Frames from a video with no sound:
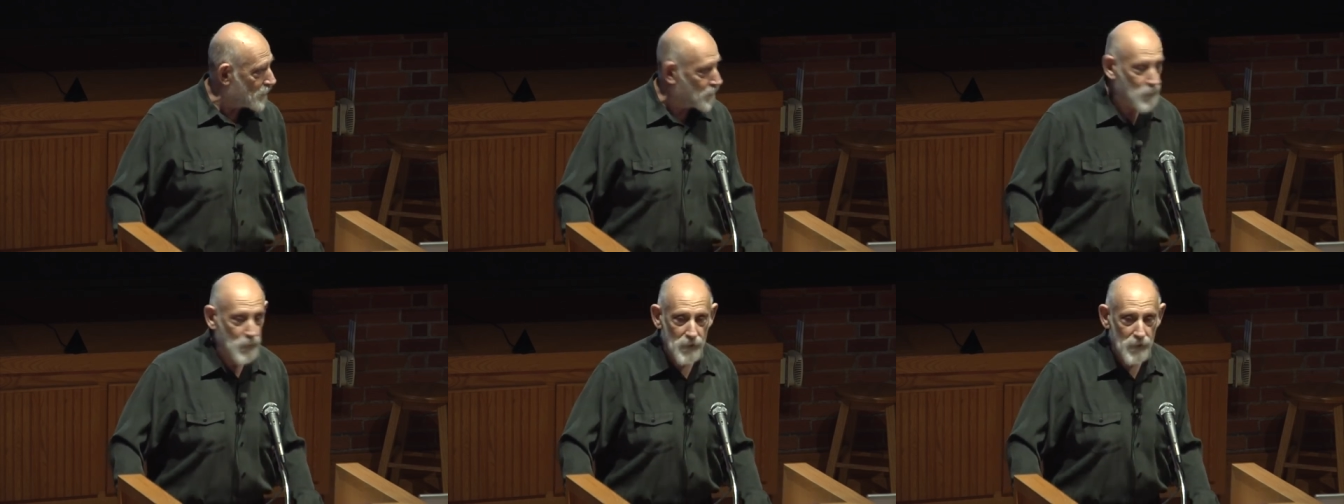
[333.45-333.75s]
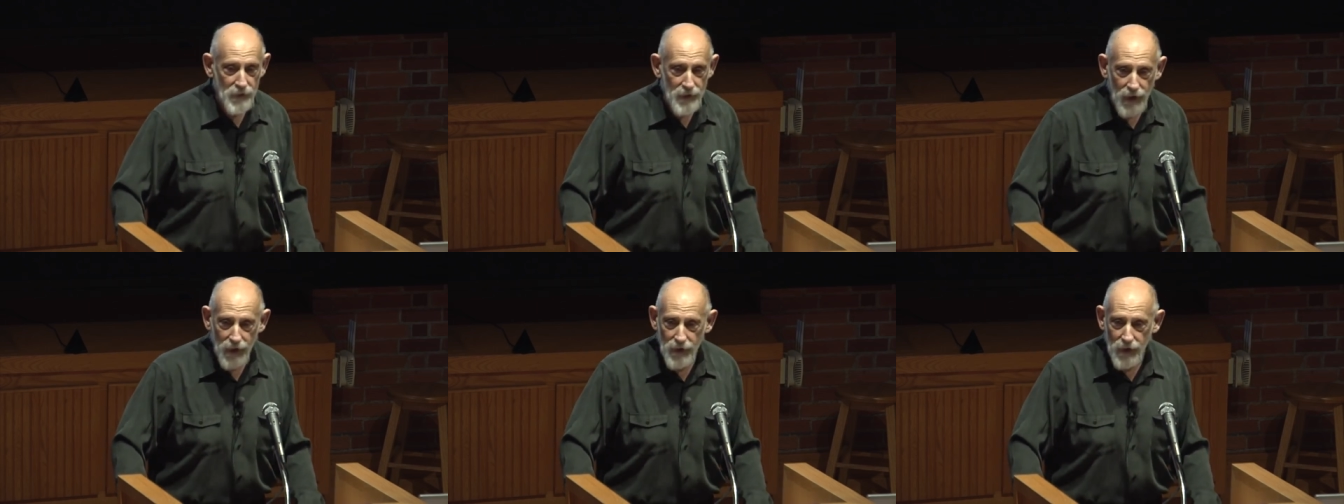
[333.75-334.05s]

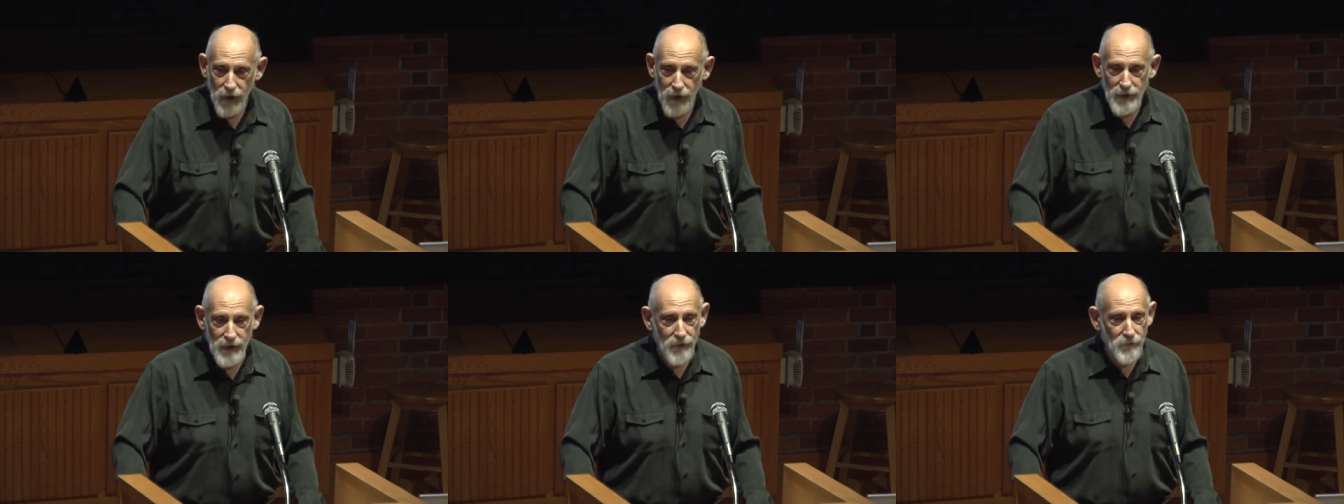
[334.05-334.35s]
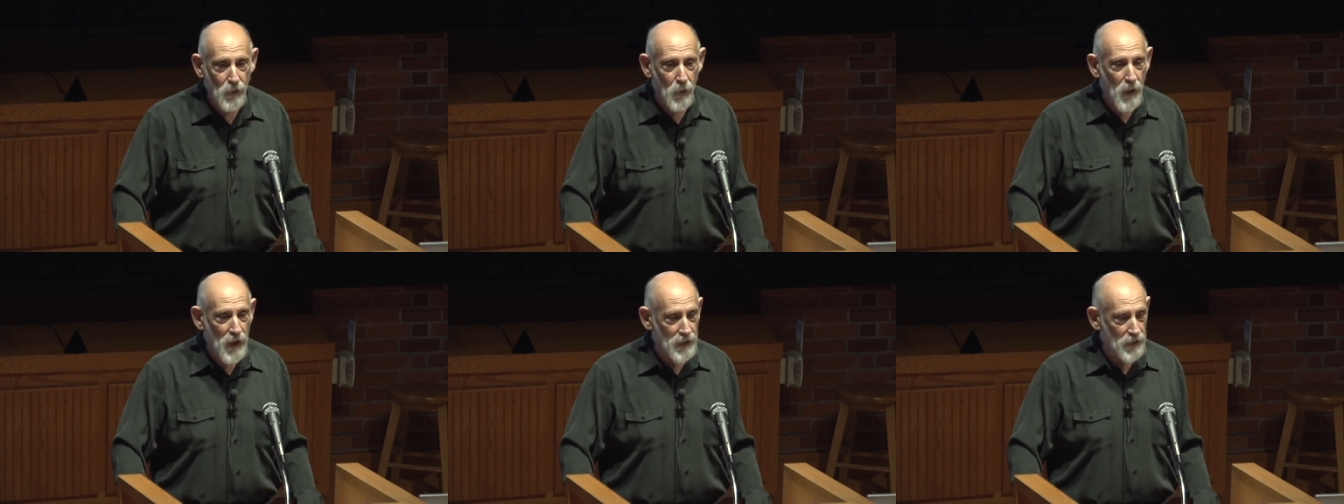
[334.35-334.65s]
with Dick. I
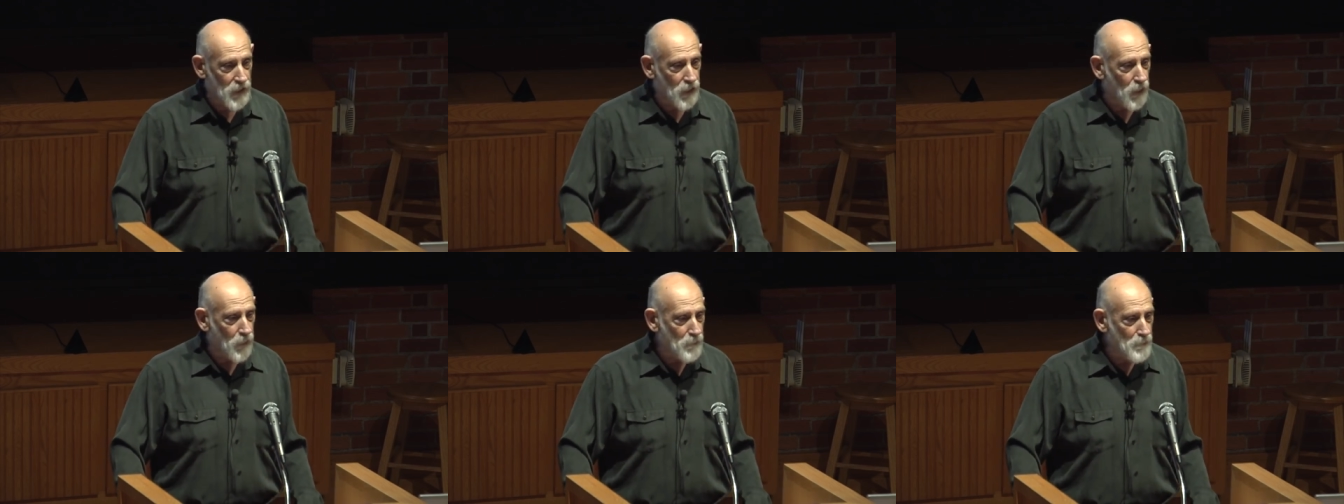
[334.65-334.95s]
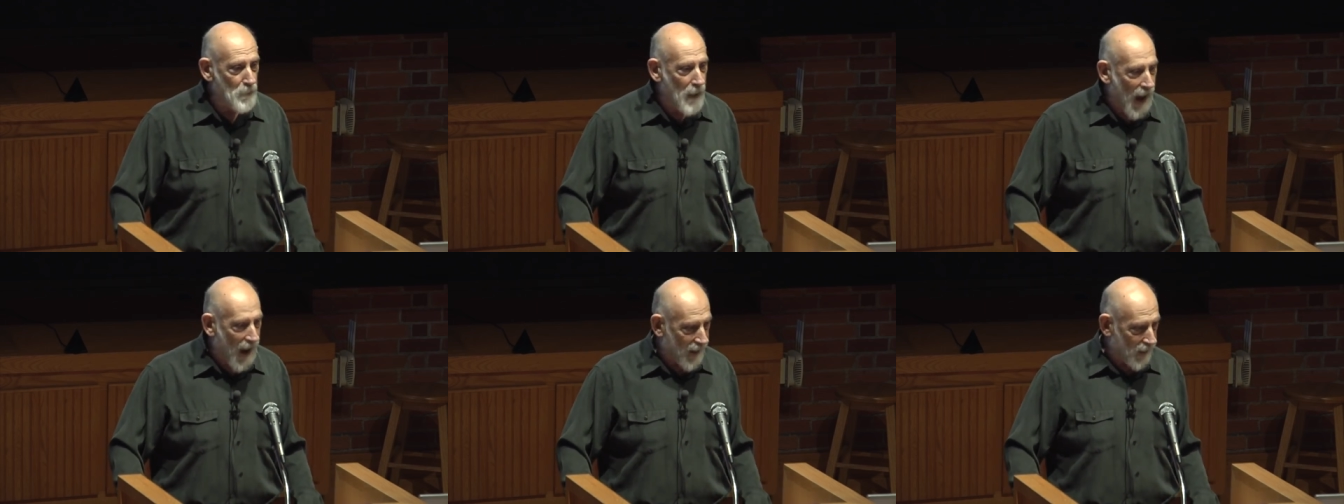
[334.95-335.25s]
never wanted to go
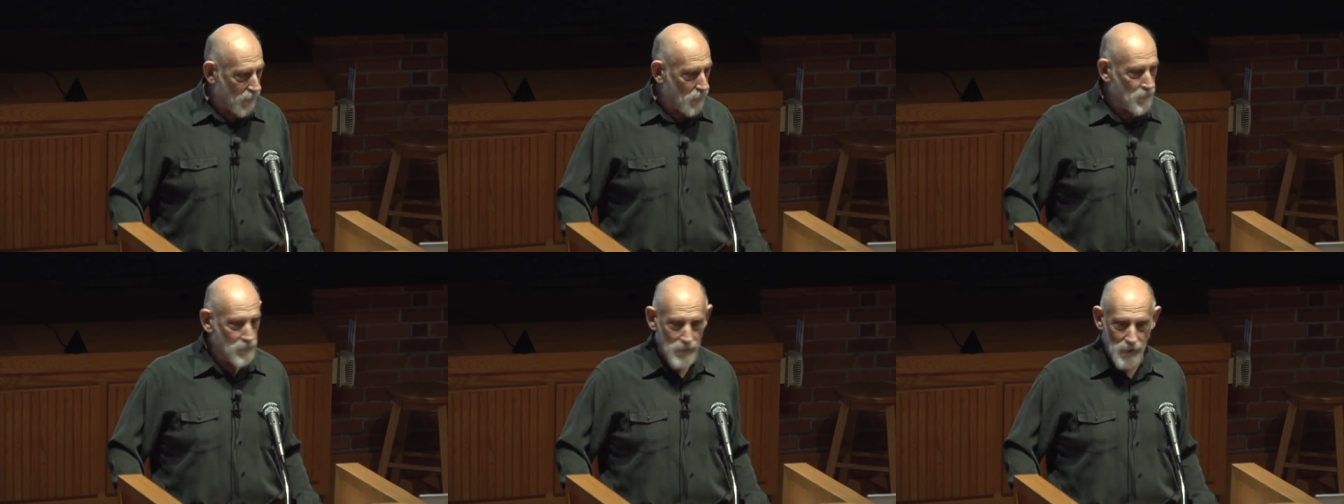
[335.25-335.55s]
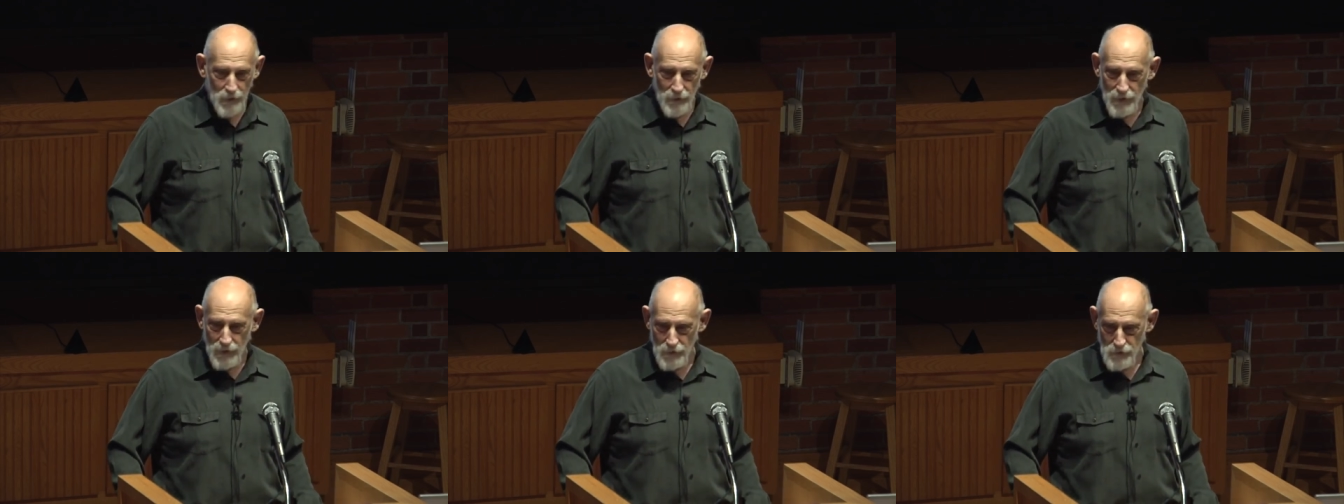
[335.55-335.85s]
back over
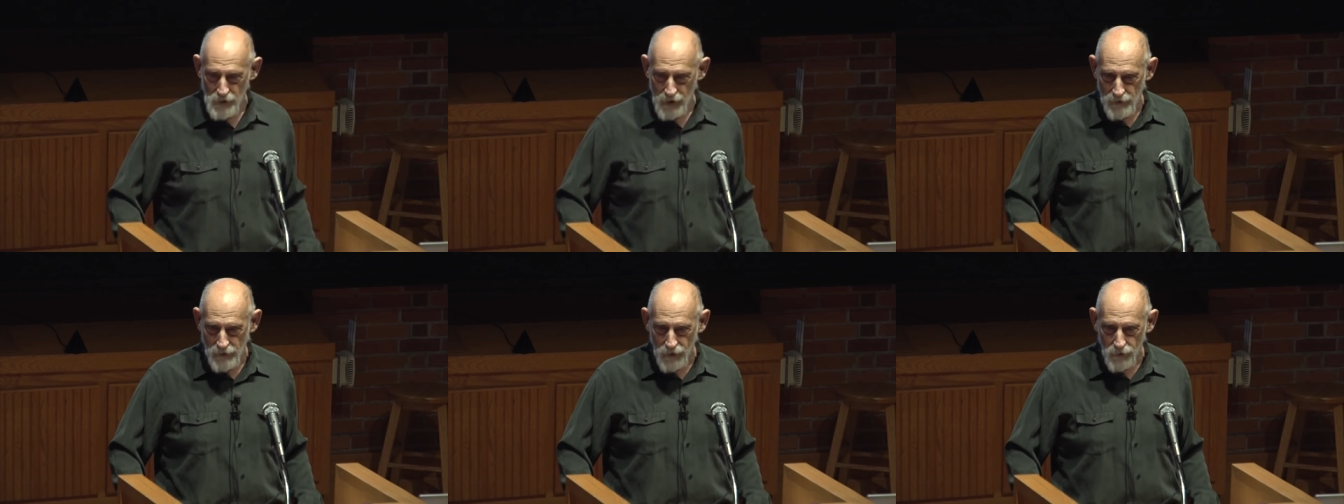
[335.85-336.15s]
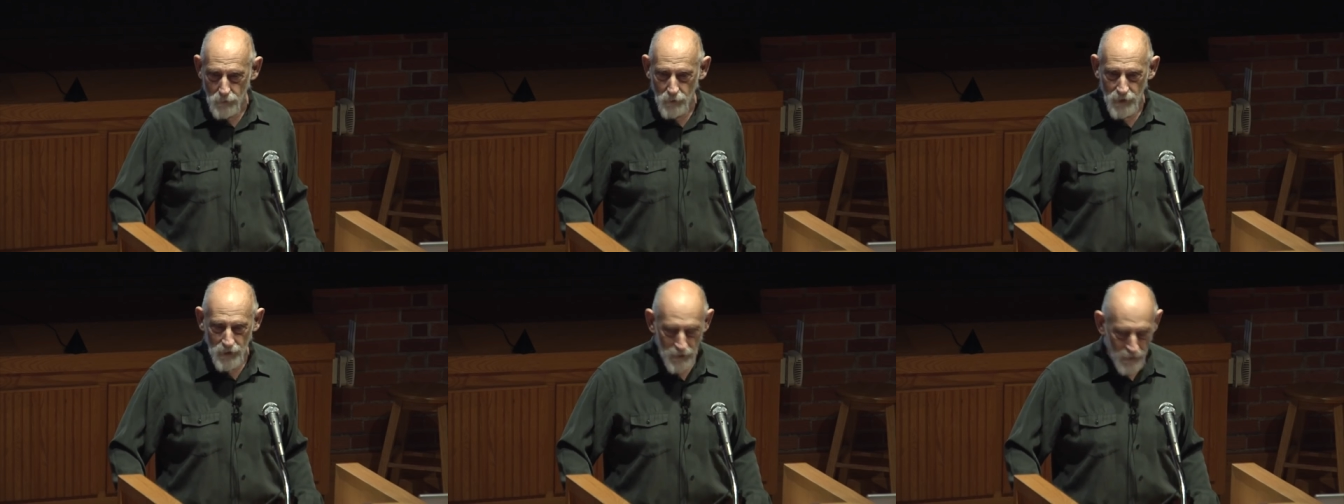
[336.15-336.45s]
the things I
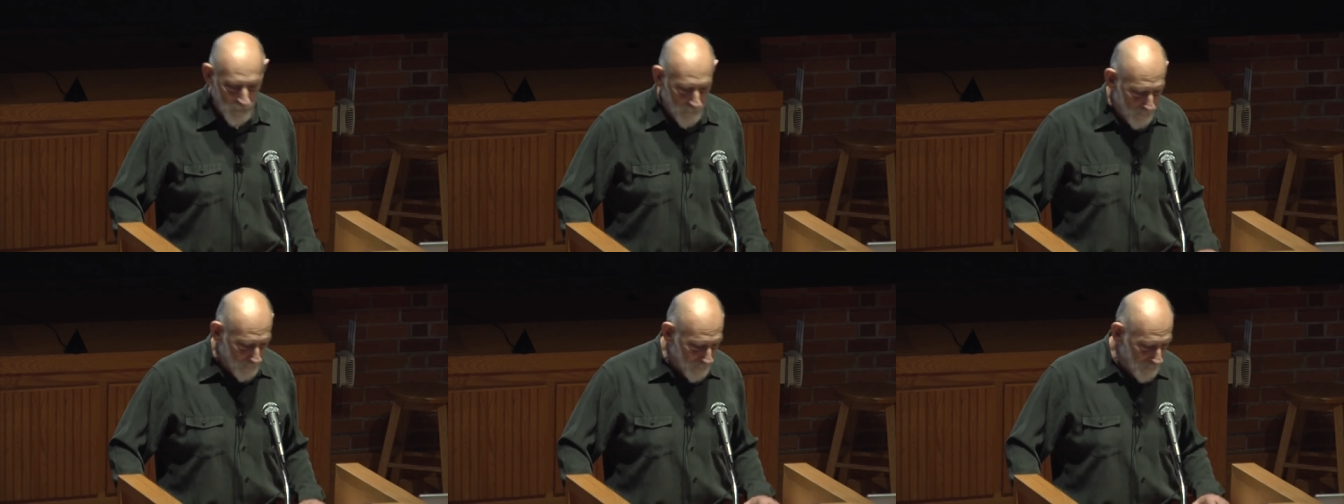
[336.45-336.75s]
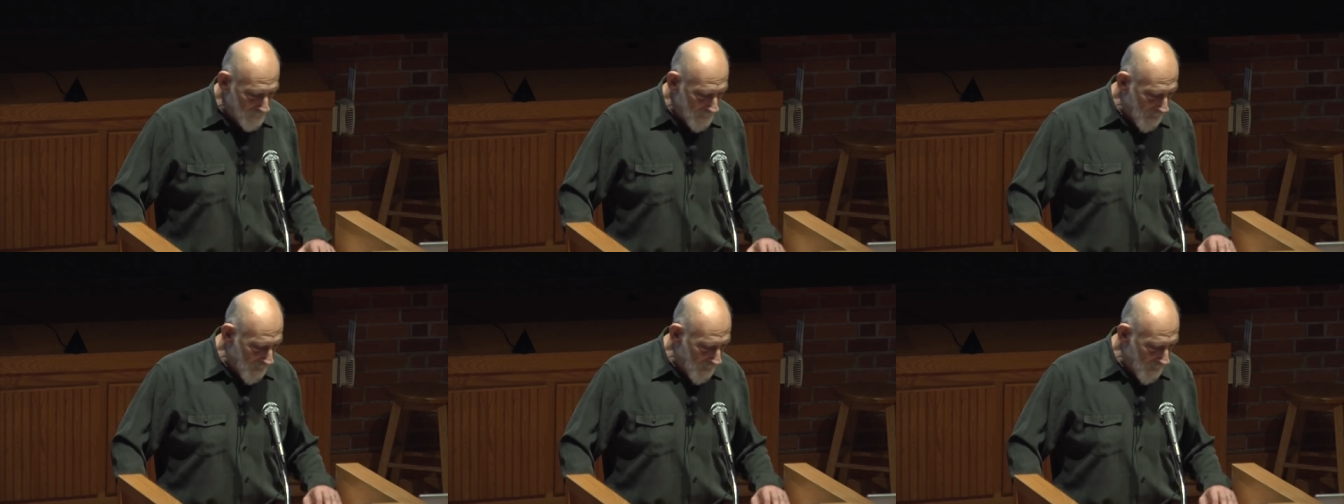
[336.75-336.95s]
did with him.